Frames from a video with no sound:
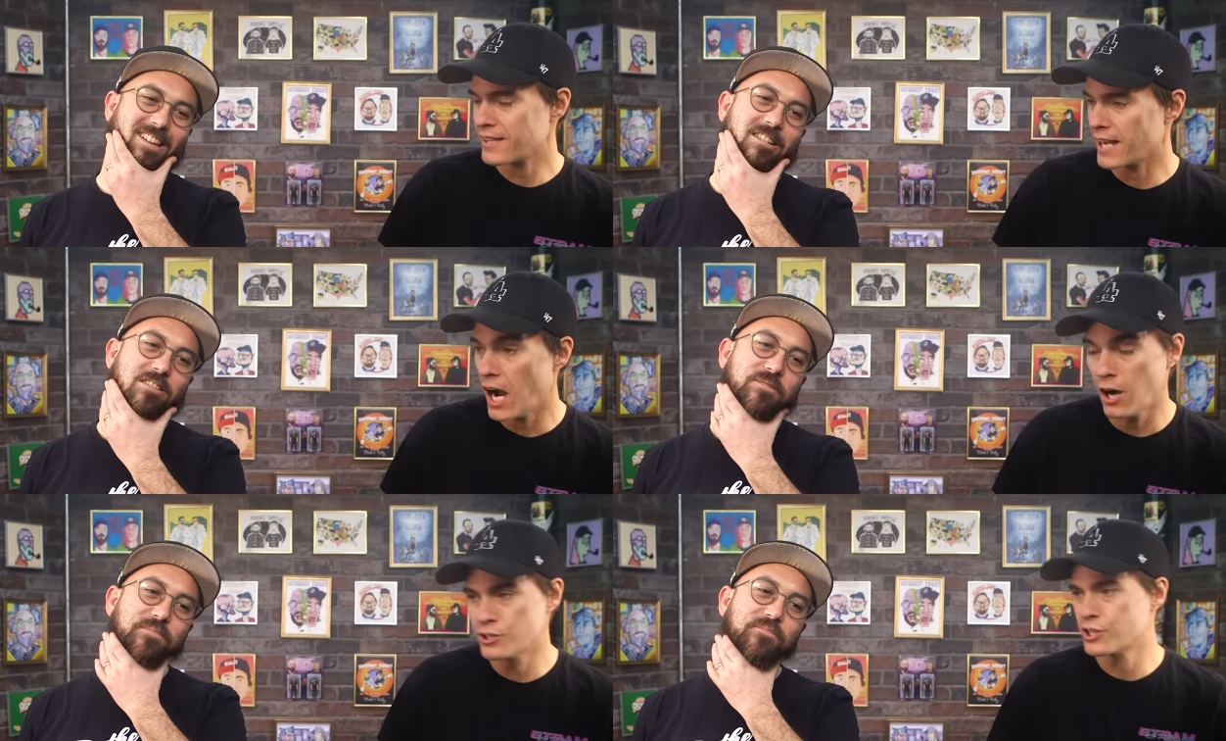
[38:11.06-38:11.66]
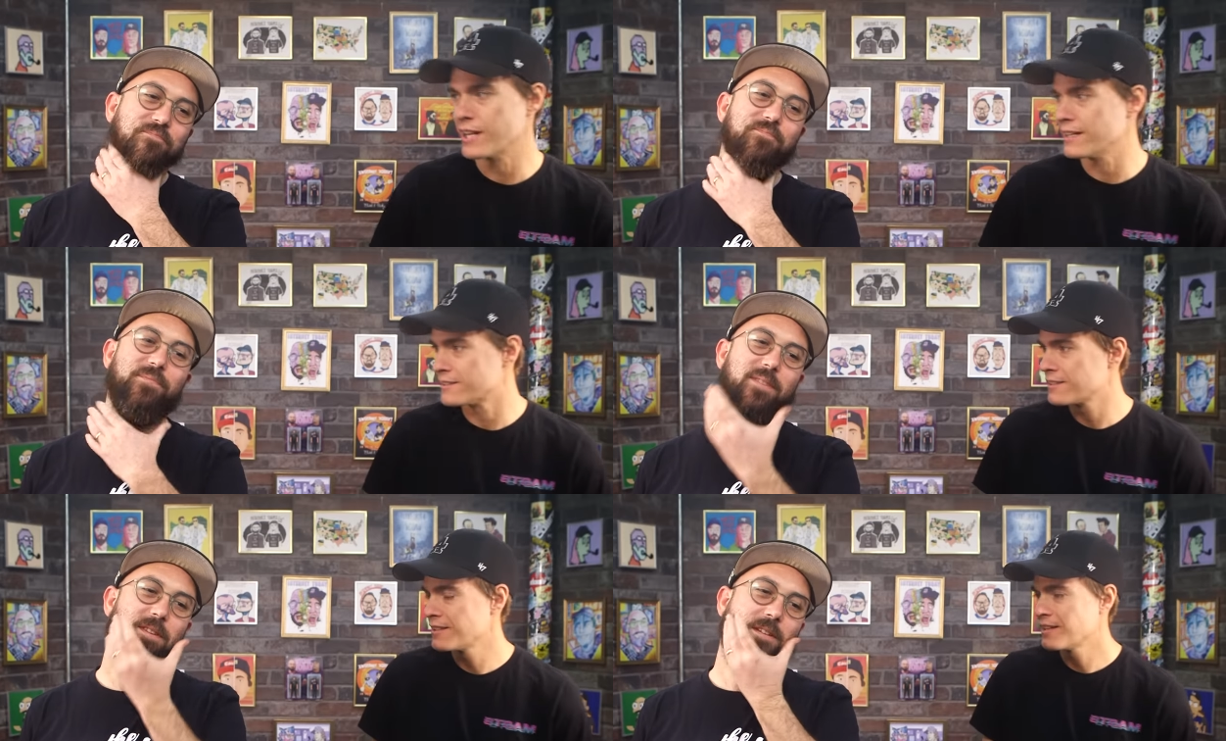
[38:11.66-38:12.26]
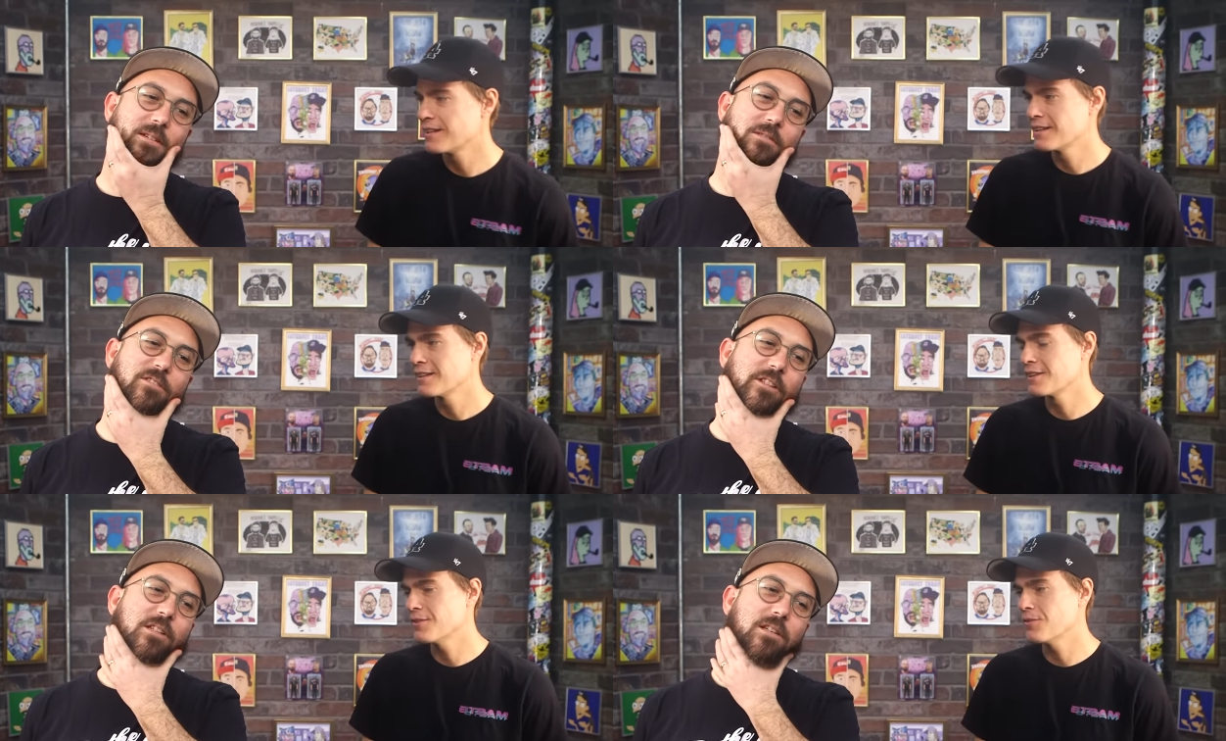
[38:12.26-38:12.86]
Speaker 1: it's like, oh, geez.
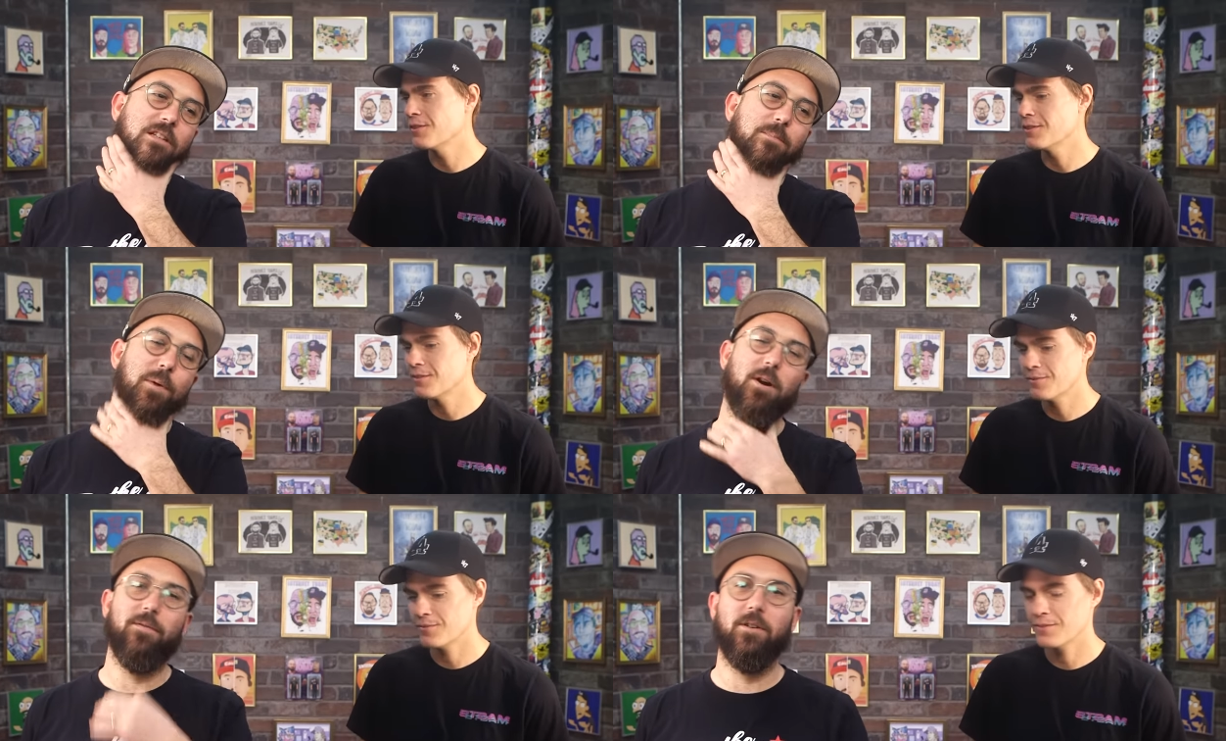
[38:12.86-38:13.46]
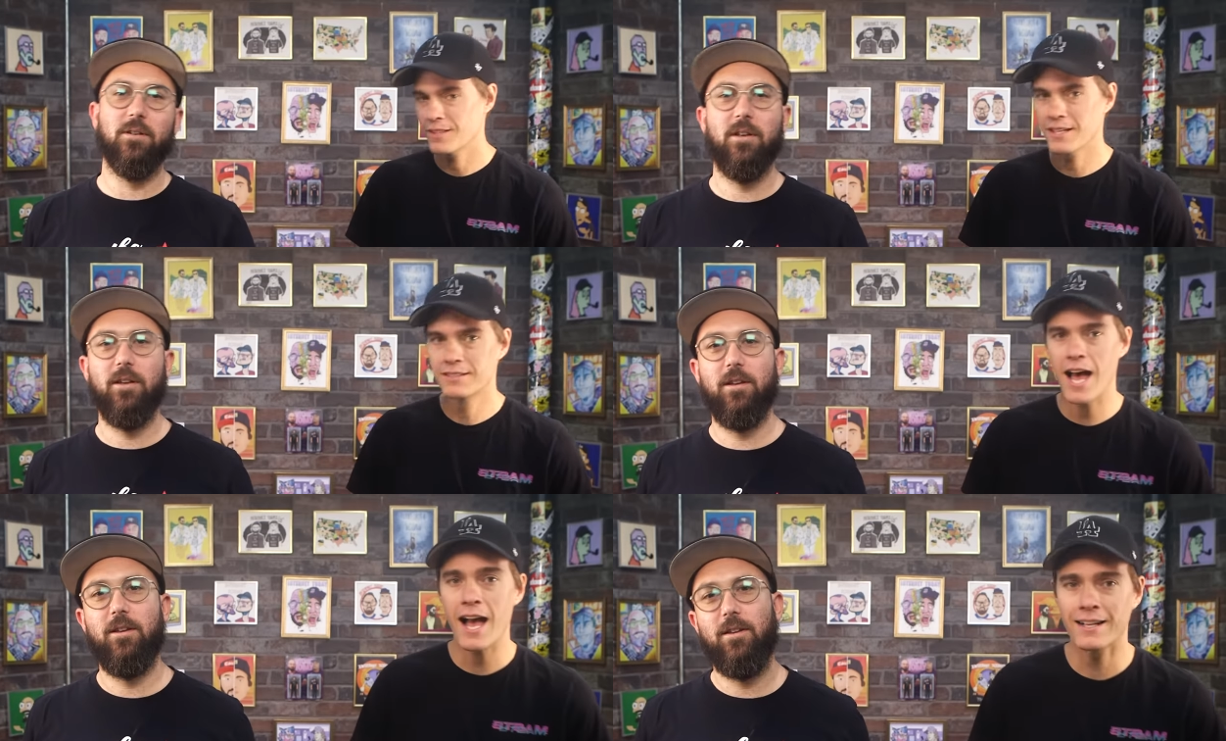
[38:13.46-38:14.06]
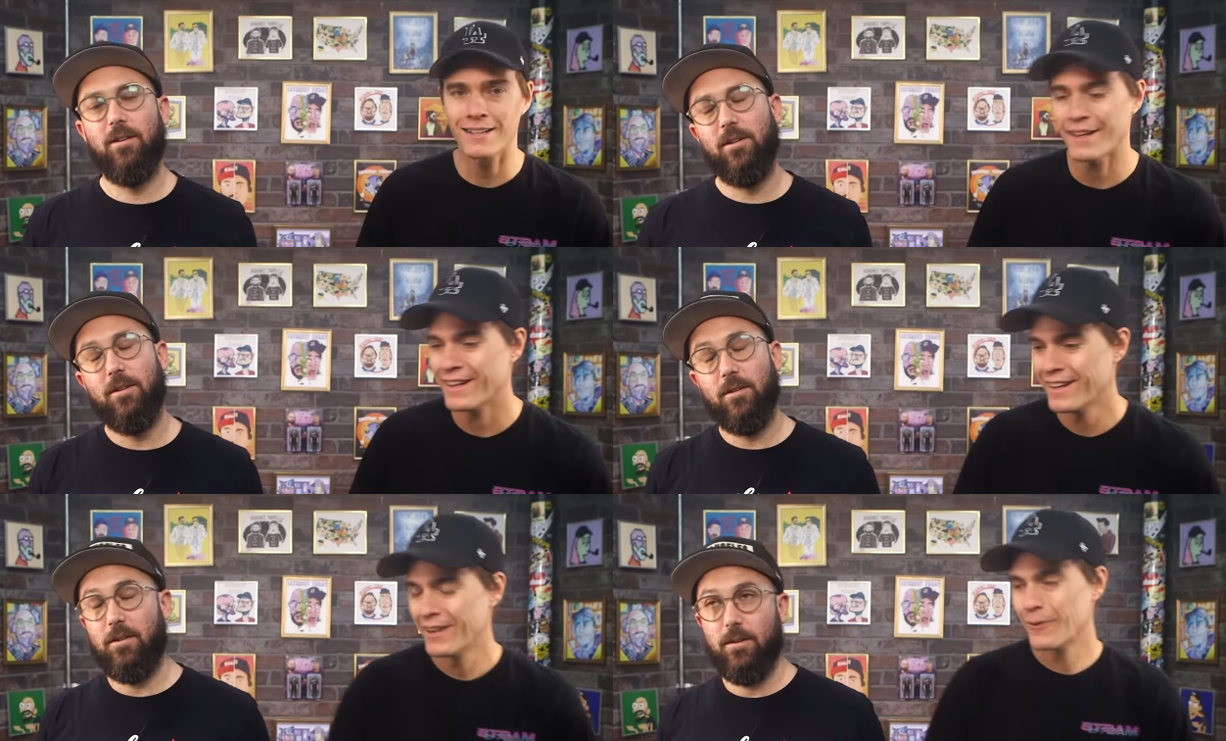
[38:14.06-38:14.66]
Look at this. Look at this pervert.
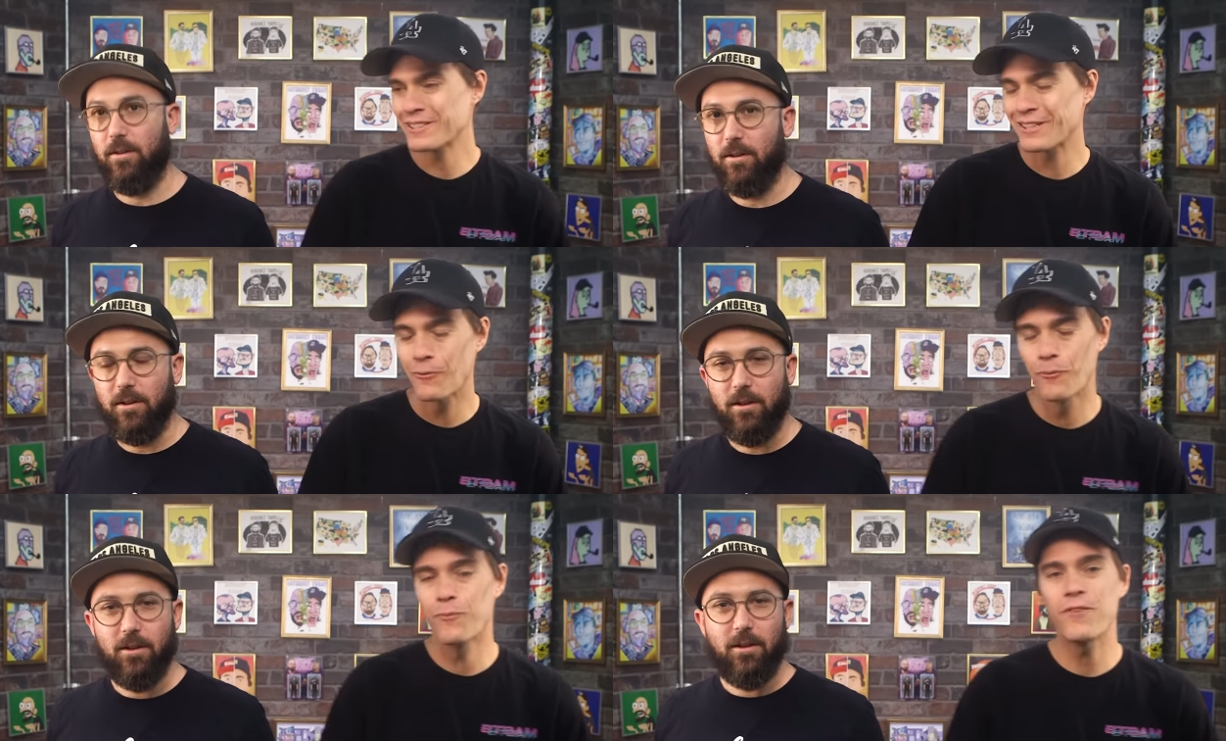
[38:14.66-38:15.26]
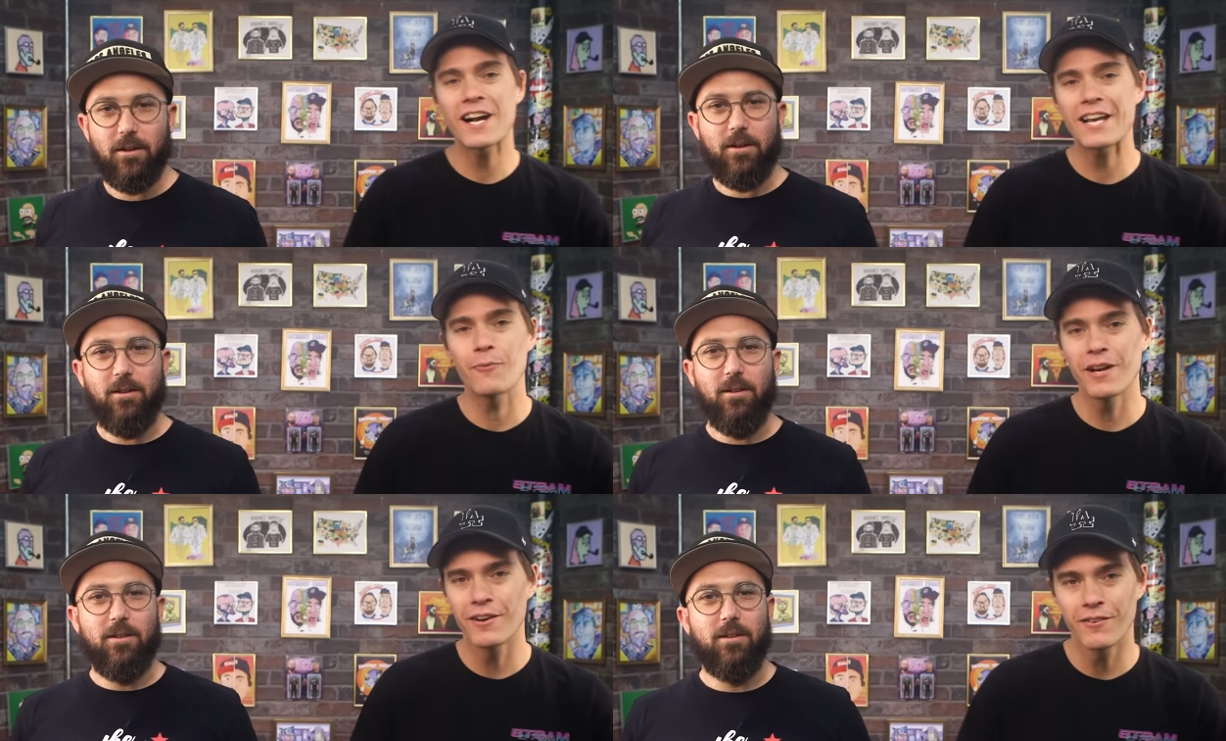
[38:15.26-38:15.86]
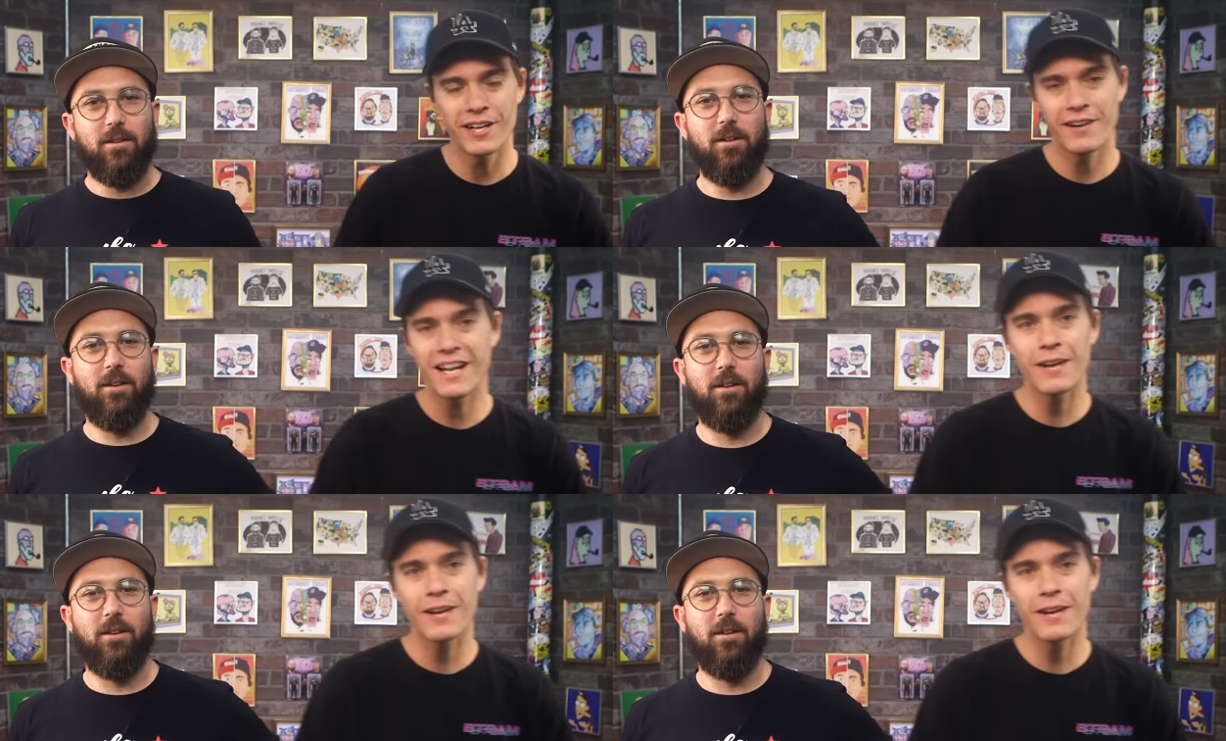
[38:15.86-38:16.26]
Exactly. We're so fucking weird over here.